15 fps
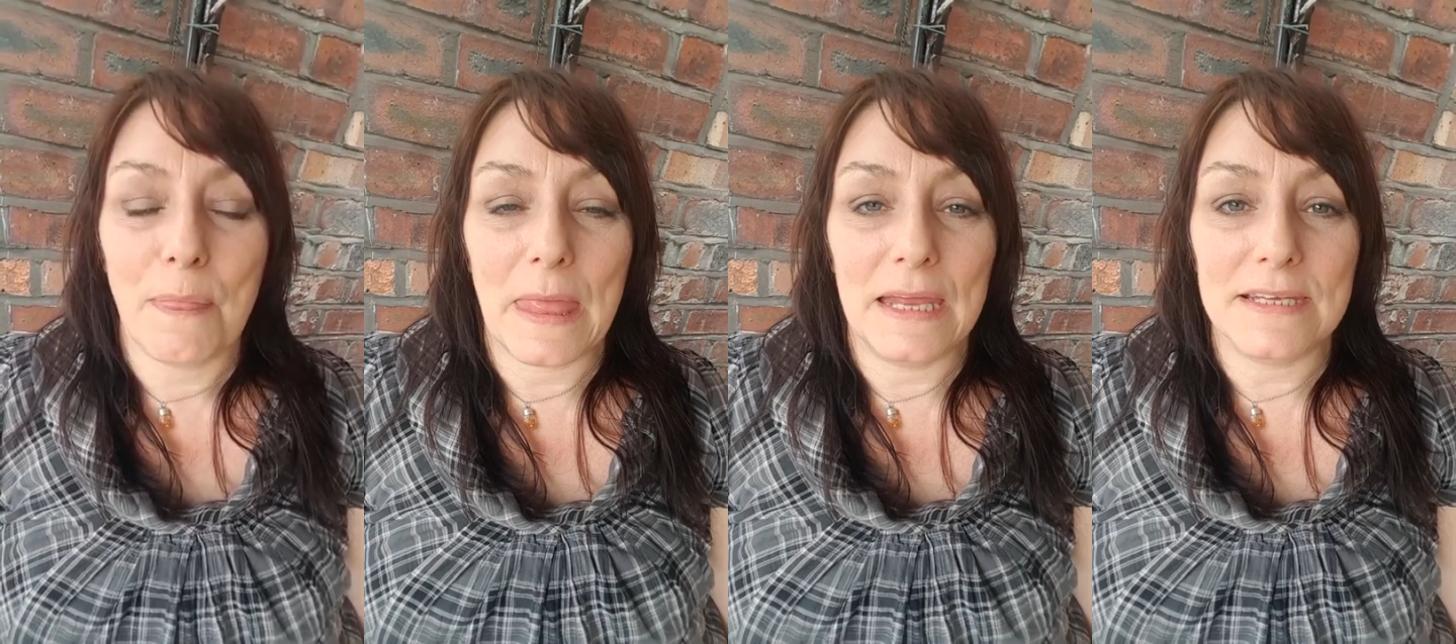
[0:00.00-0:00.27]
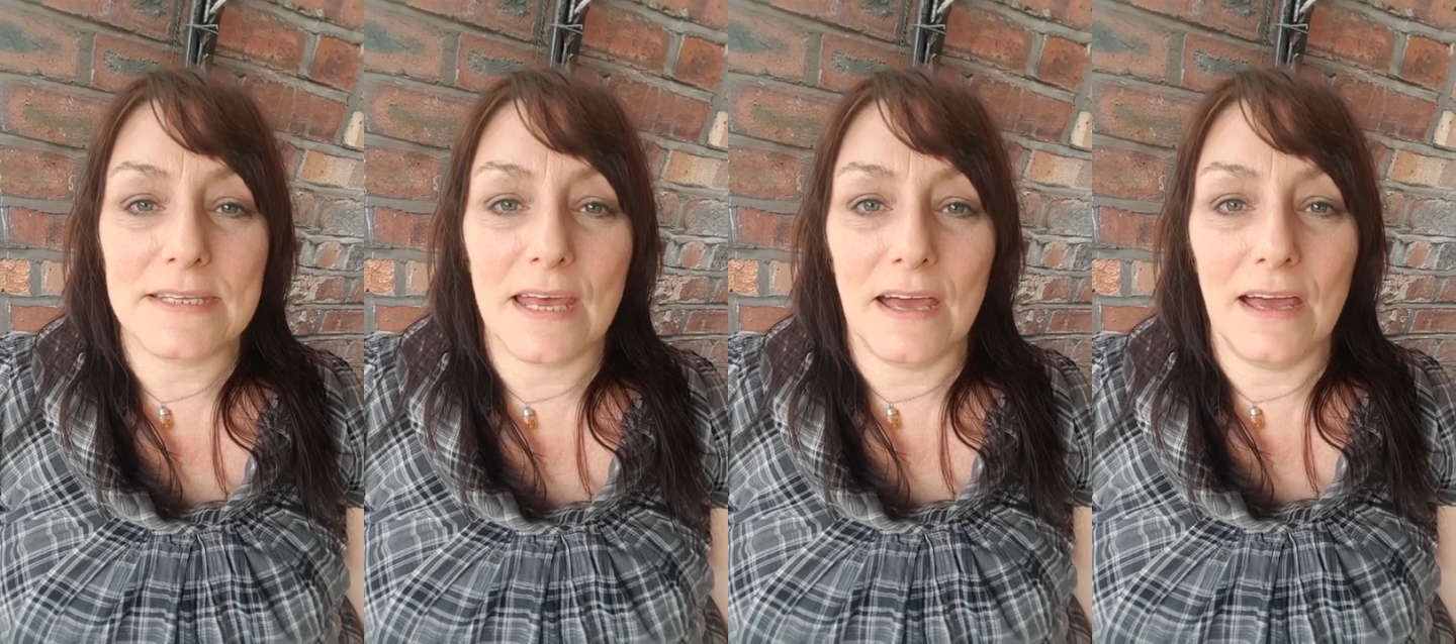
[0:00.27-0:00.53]

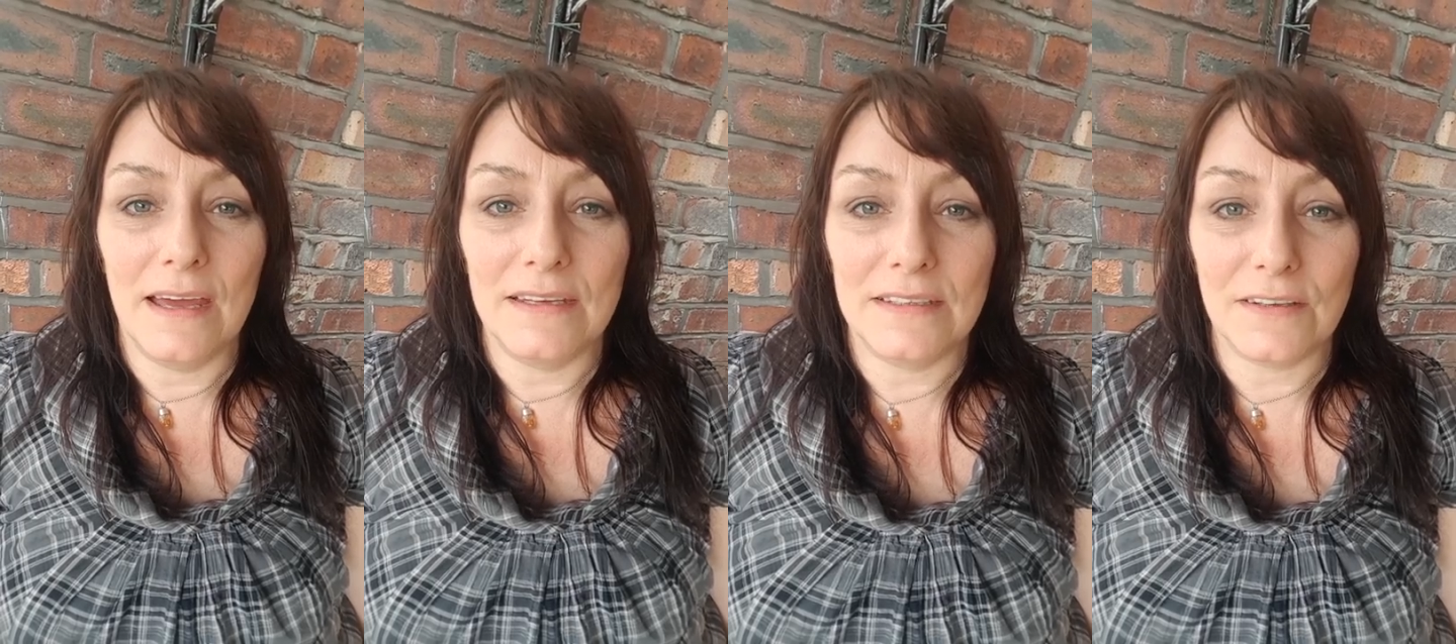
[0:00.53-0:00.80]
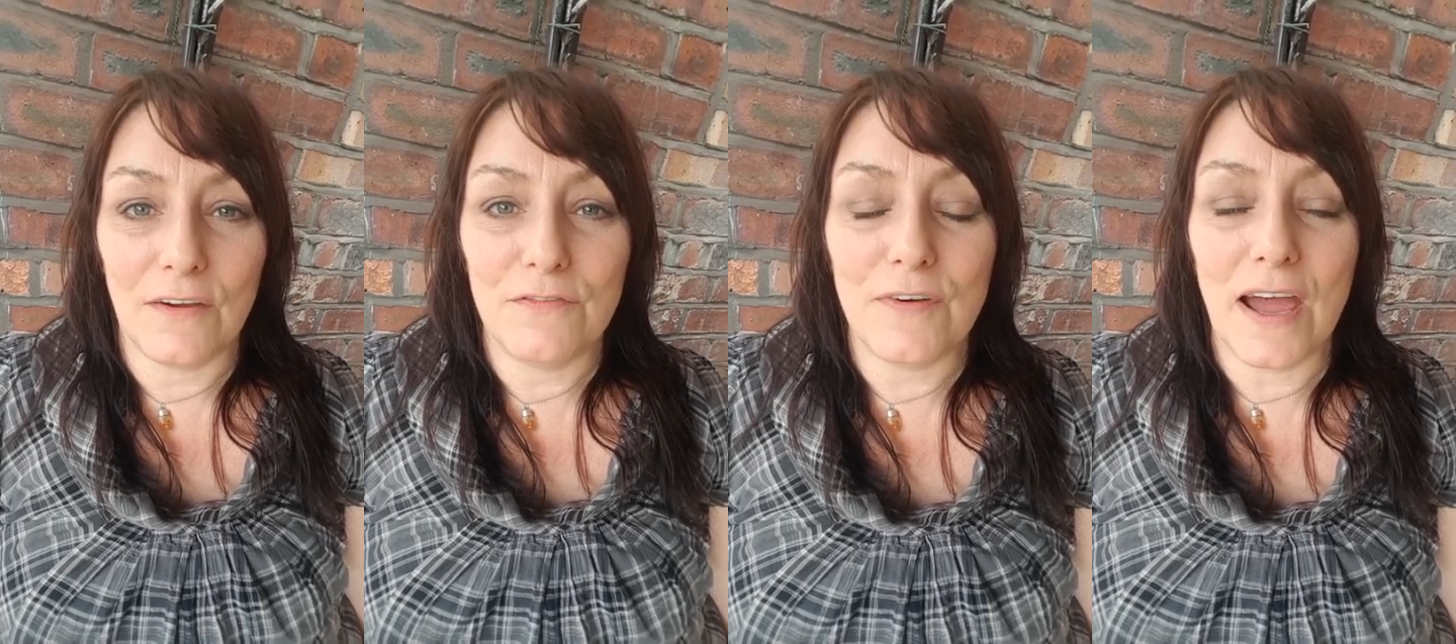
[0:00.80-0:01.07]
it said,
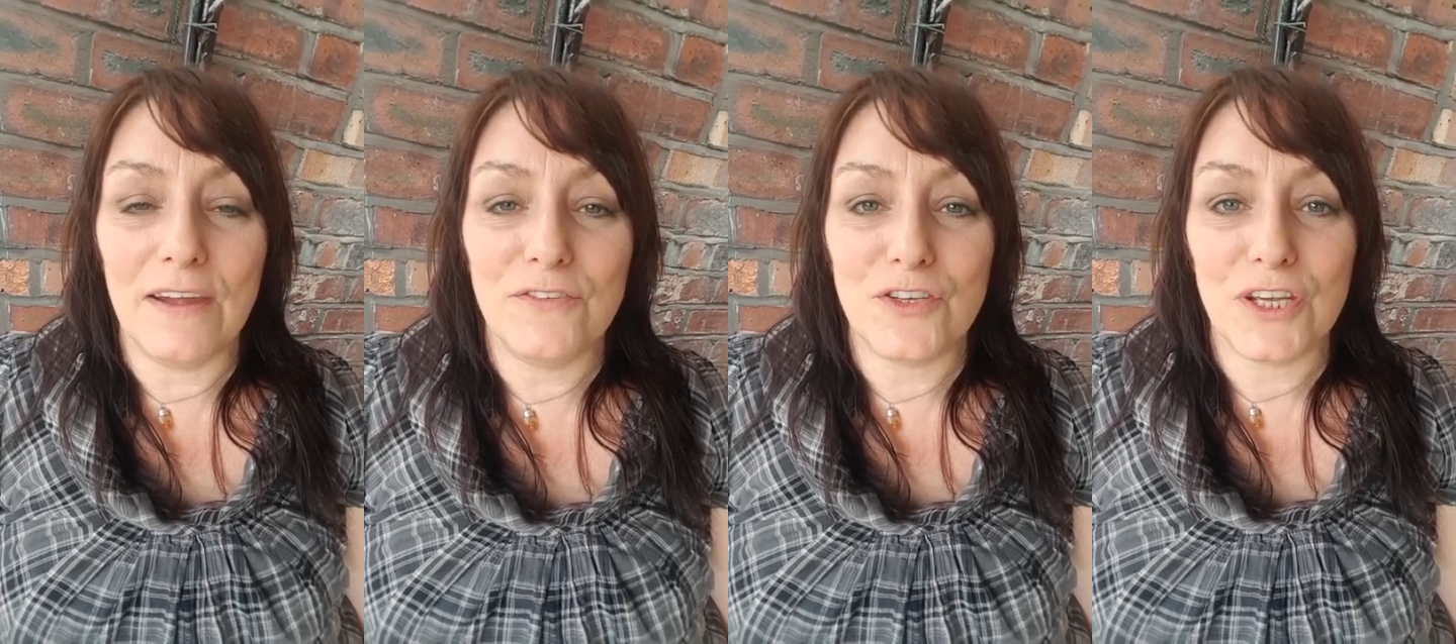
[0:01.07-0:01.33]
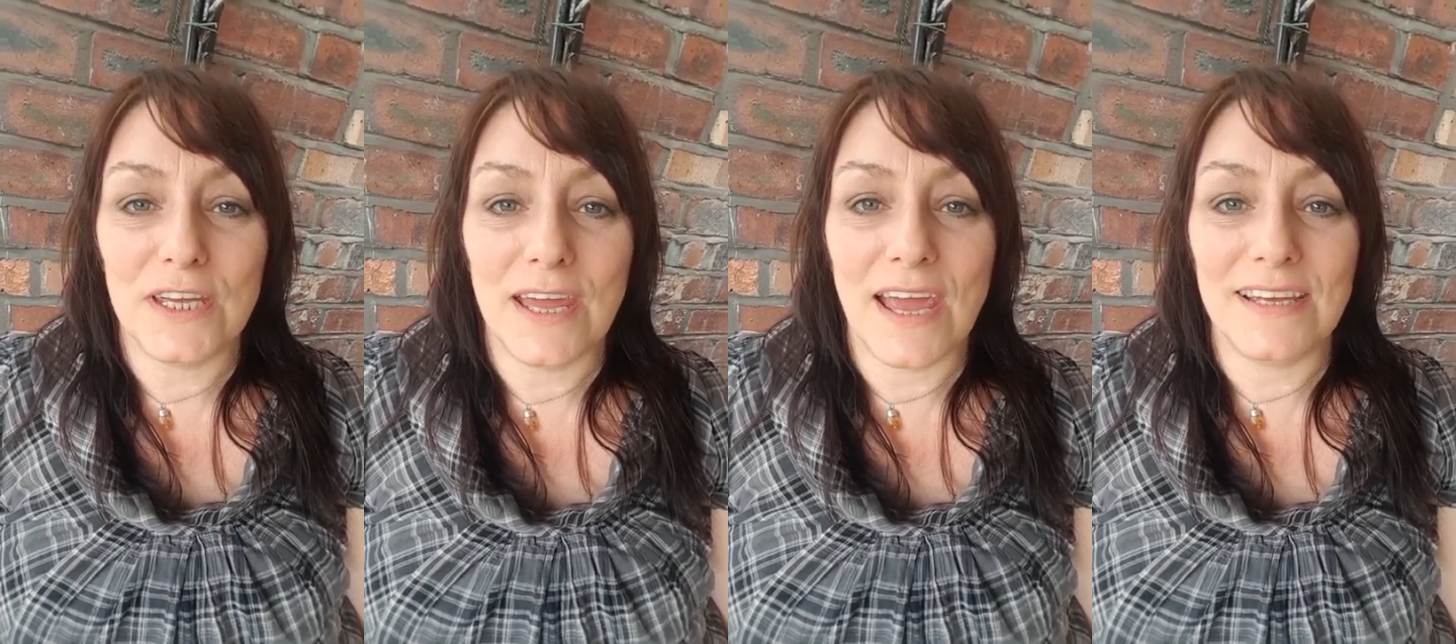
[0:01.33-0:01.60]

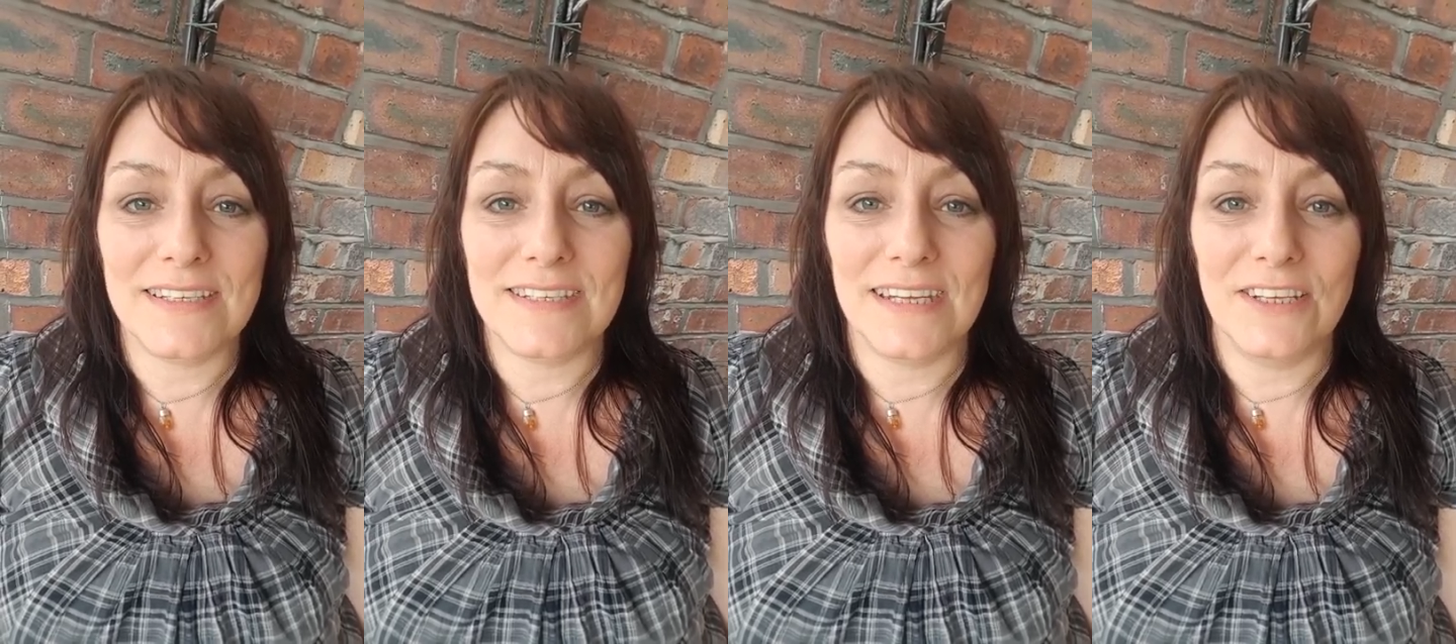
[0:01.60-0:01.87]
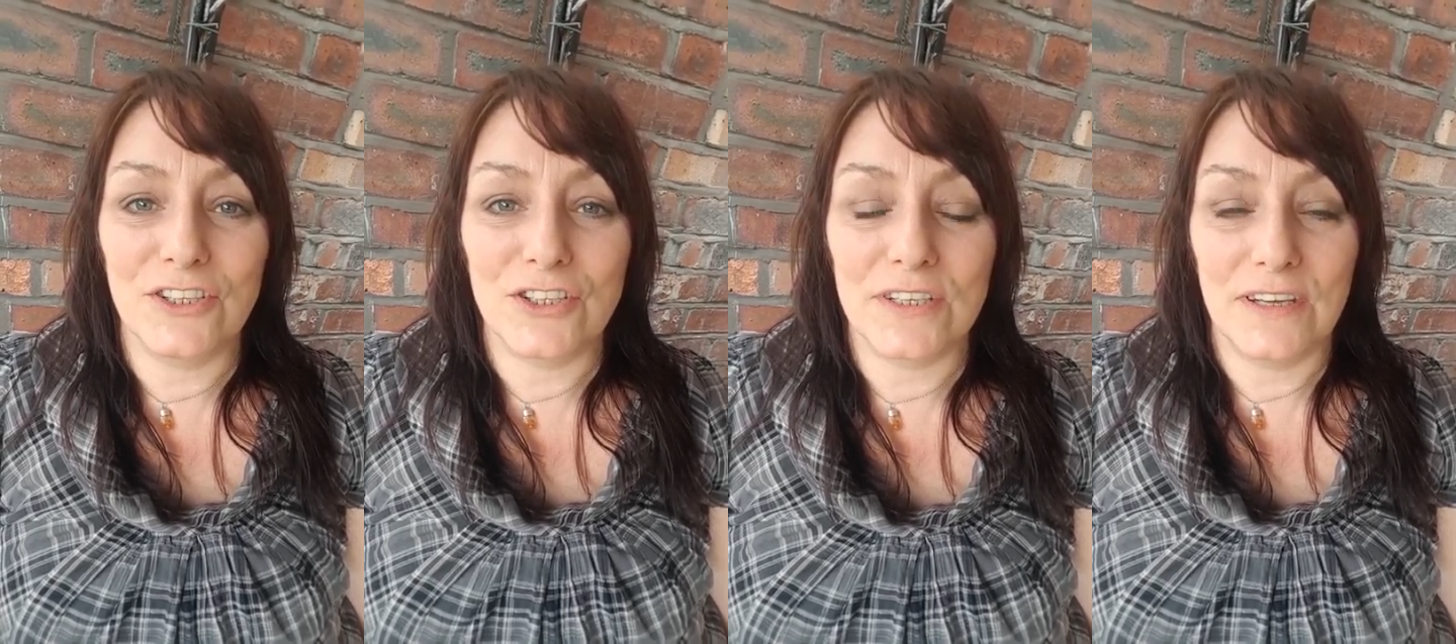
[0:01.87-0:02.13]
5G
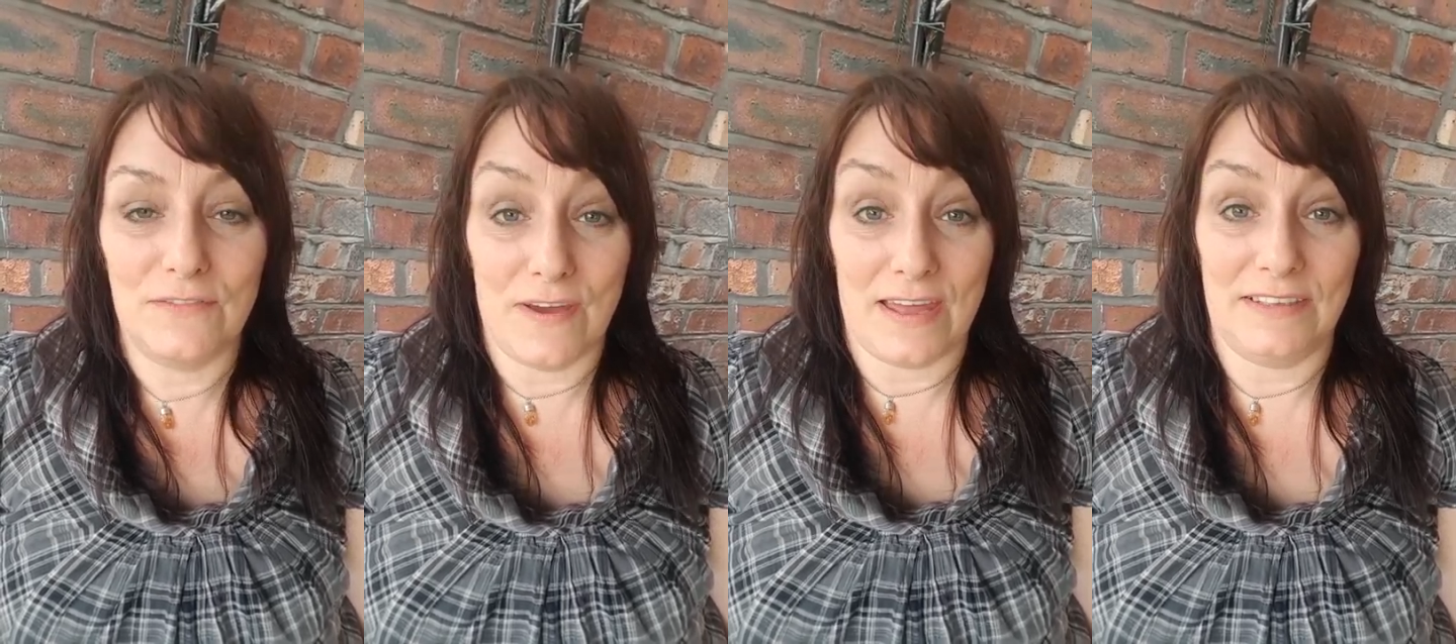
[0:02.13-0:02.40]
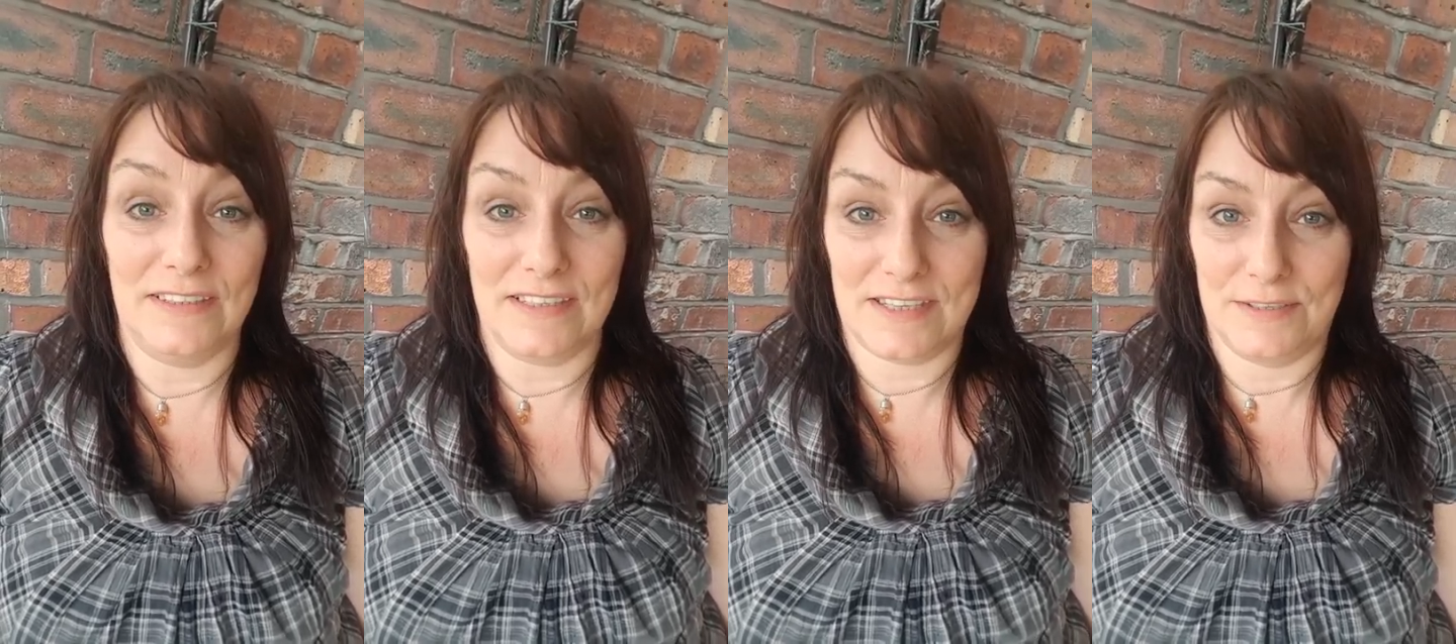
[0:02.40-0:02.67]
extinction
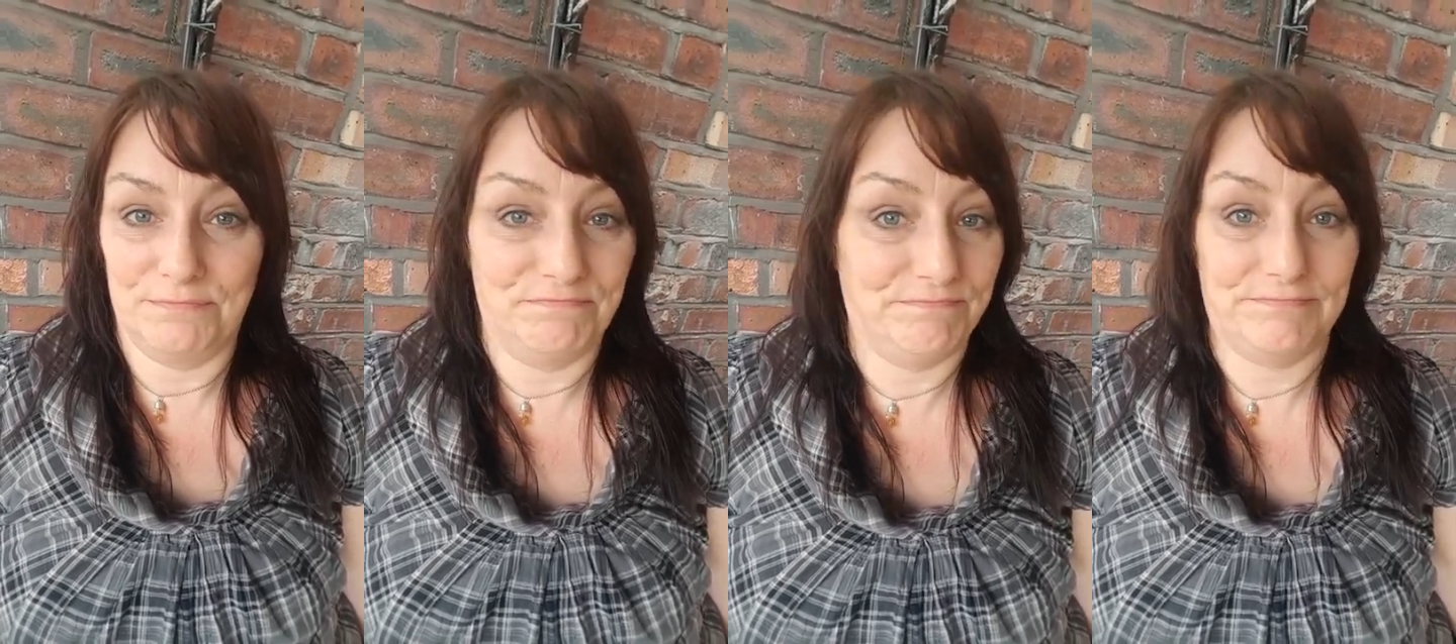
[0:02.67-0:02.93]
event.